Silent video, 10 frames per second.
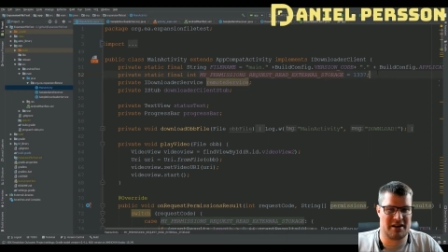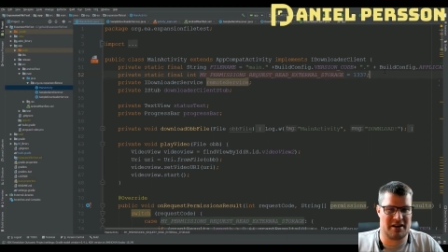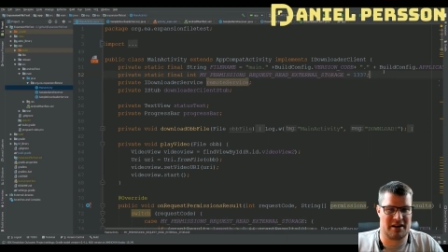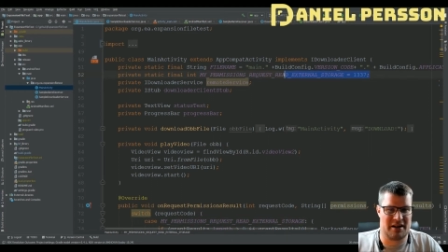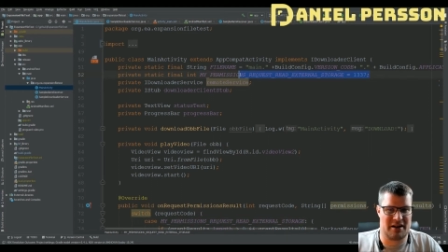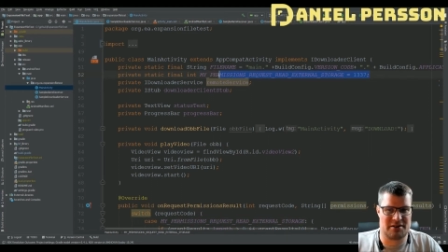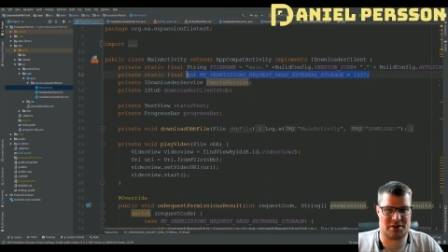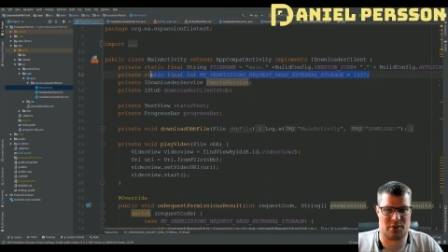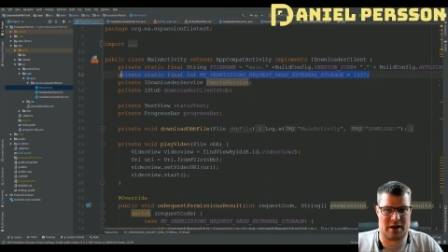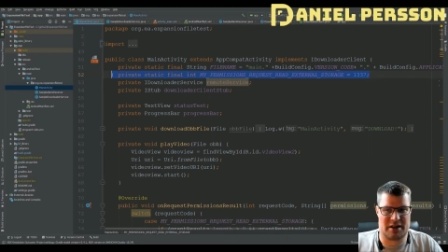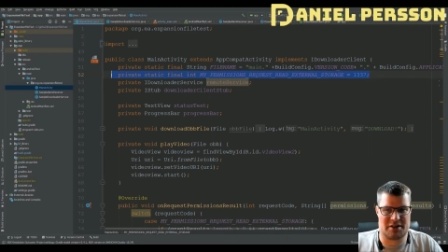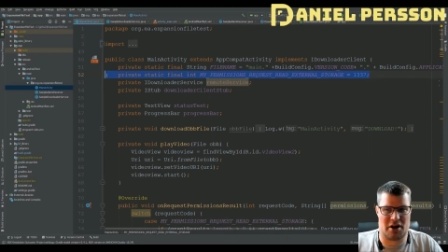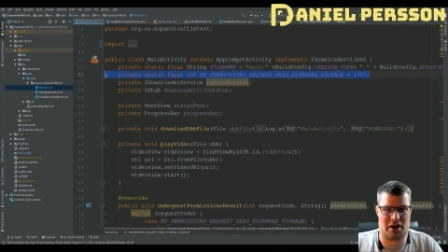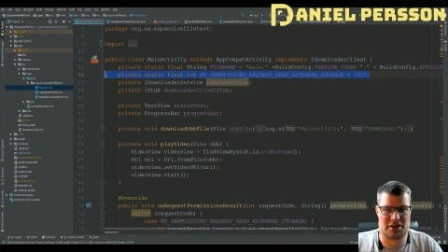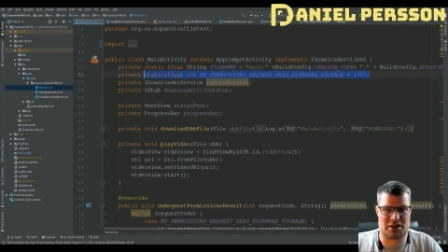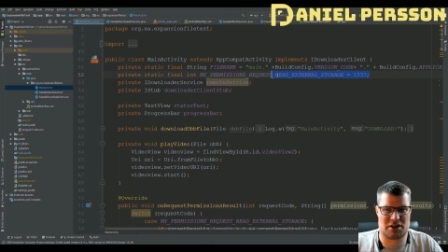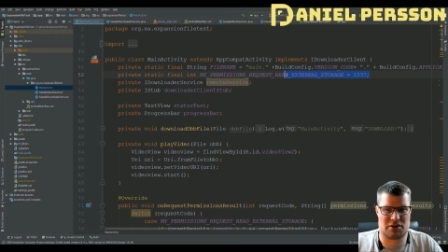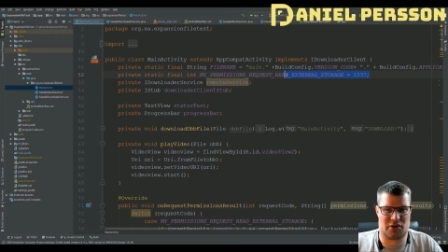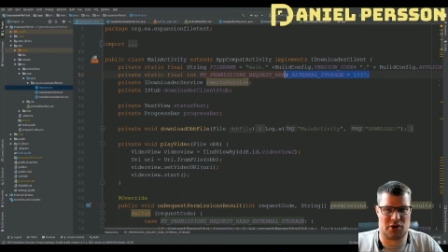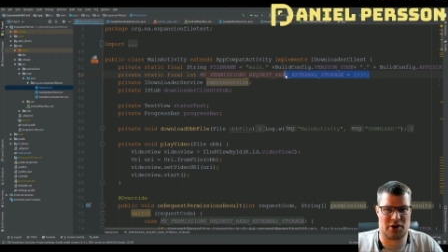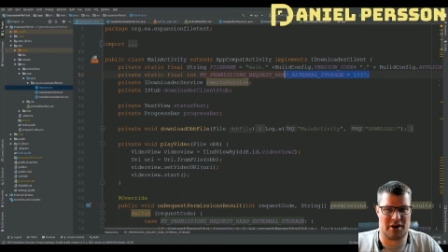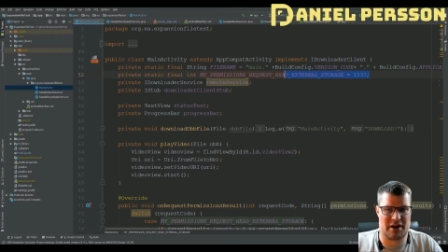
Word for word: Uh, so when it asks for